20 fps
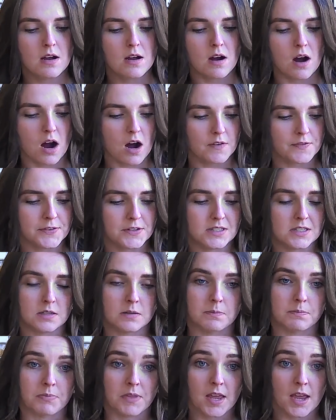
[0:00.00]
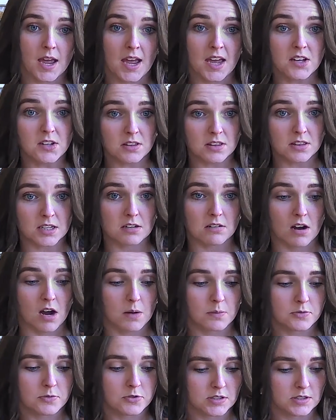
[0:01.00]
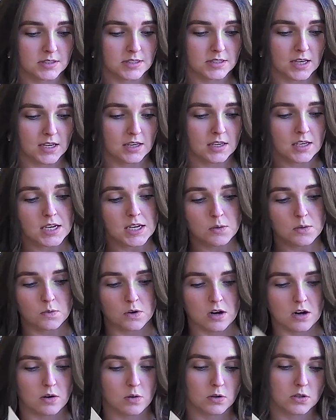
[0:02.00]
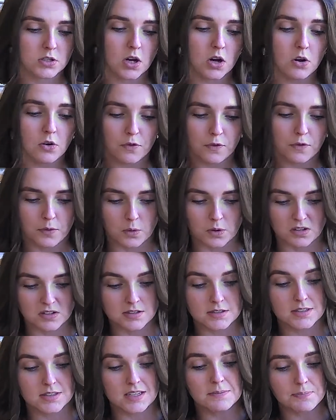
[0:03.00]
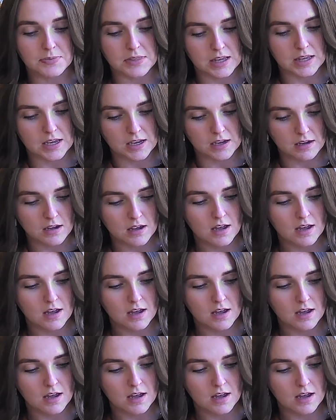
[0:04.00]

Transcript: offer some healthier options like quinoa or tofu or something,